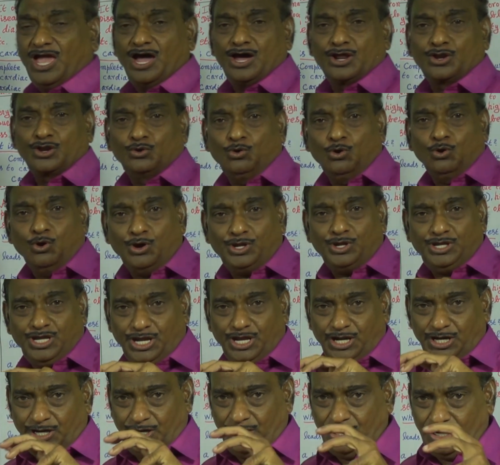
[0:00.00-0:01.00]
are
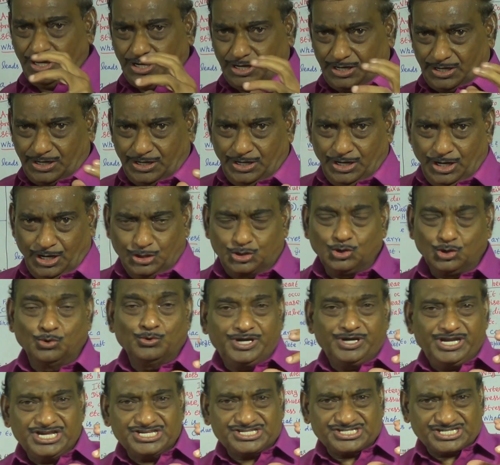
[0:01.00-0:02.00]
going
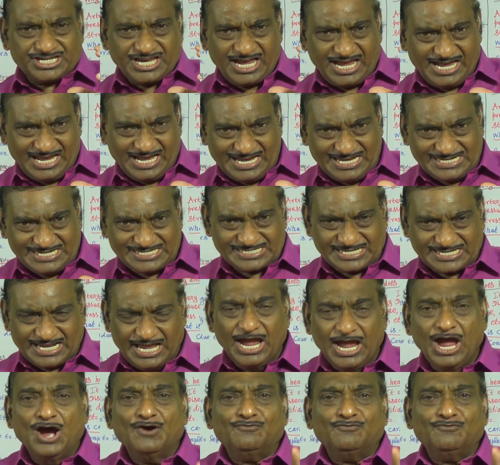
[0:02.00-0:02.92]
to discuss